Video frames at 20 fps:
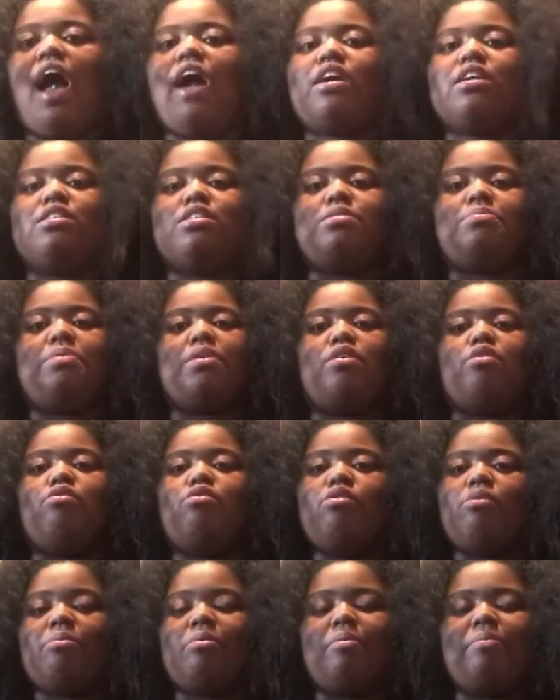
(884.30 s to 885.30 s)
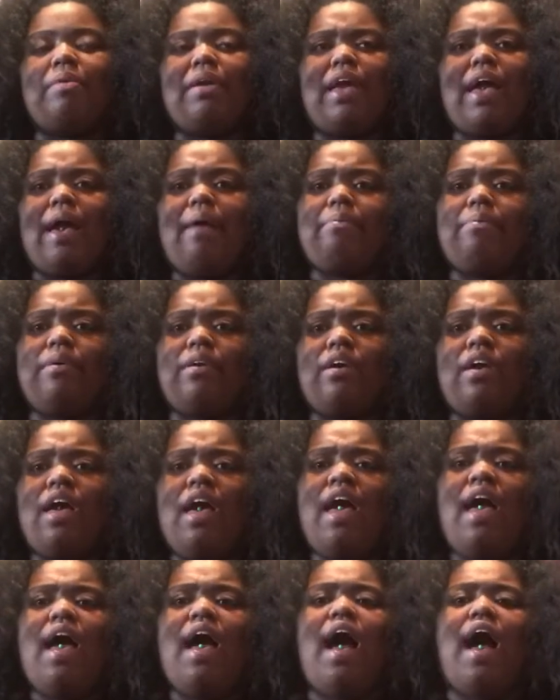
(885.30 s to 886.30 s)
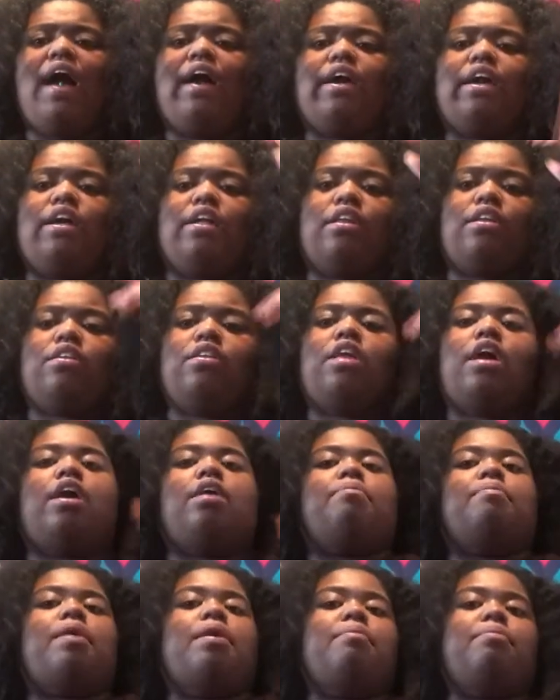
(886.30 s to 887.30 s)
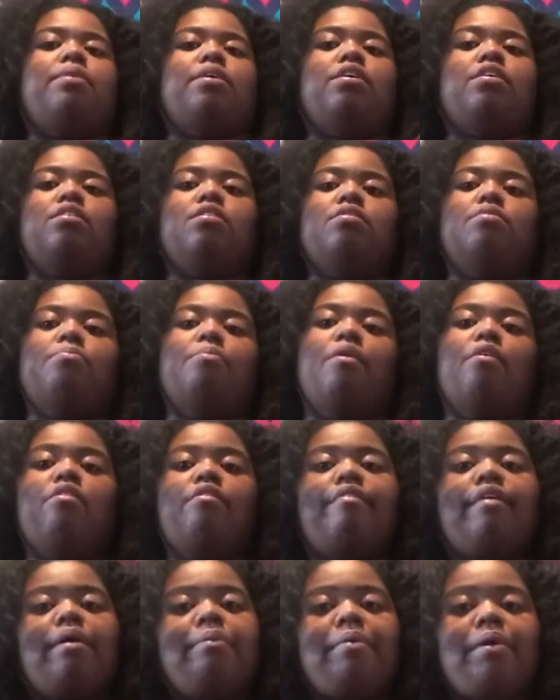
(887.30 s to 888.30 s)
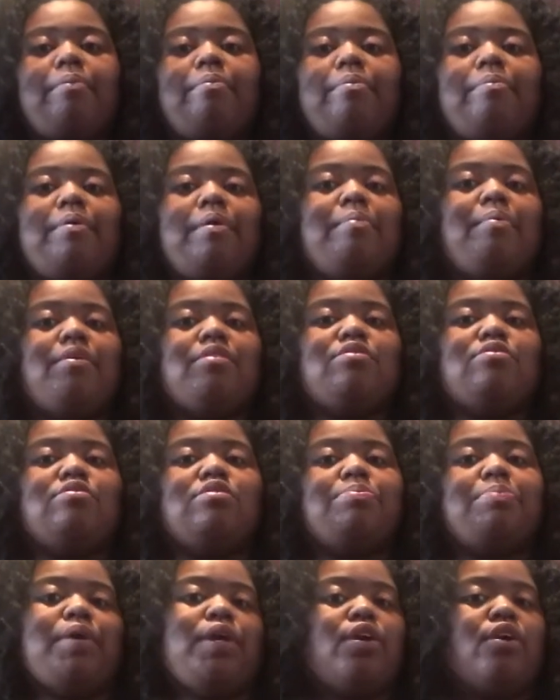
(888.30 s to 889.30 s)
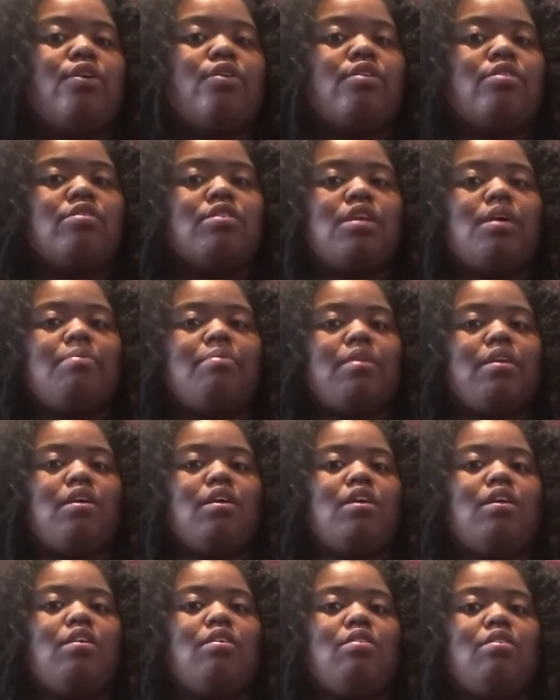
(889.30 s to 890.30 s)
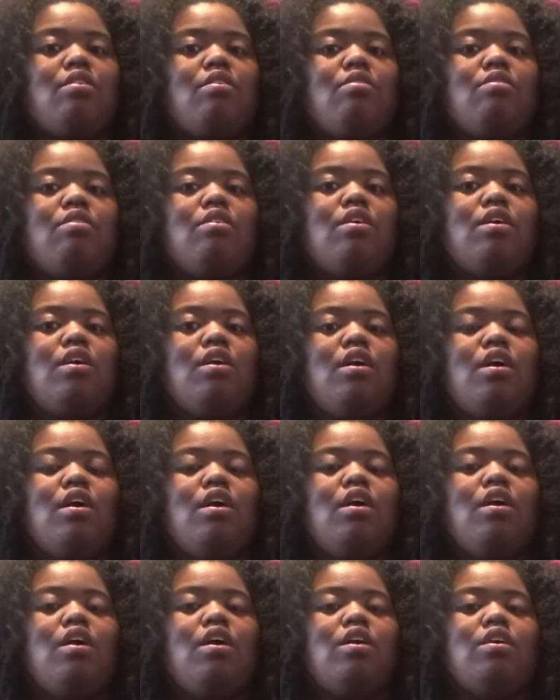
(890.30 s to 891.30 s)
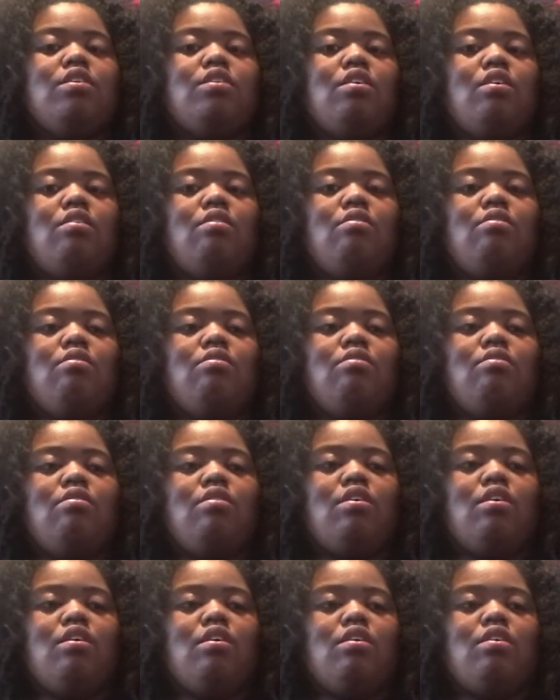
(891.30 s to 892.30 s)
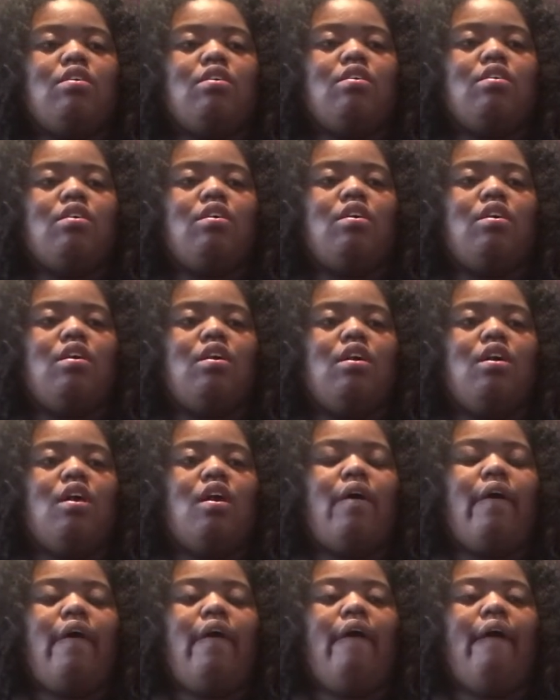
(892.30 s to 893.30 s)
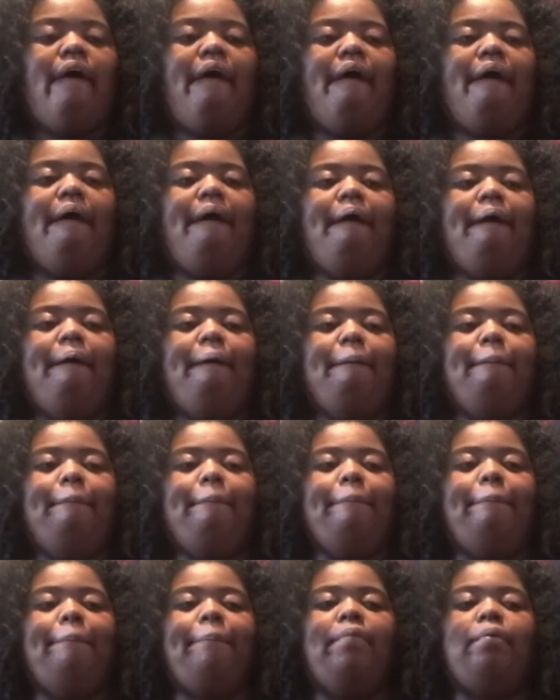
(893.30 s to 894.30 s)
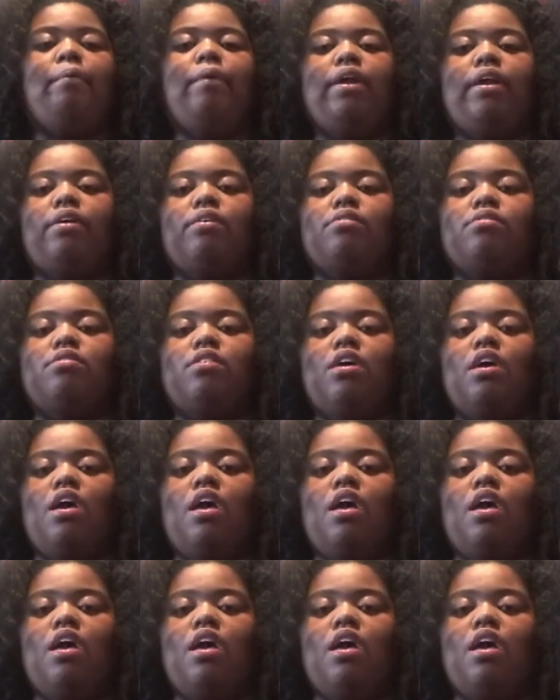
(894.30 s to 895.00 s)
I can just be a YouTuber and be happy. I can, like, maybe motivate people, be a personal speaker or something, you know. So yeah. Um what else?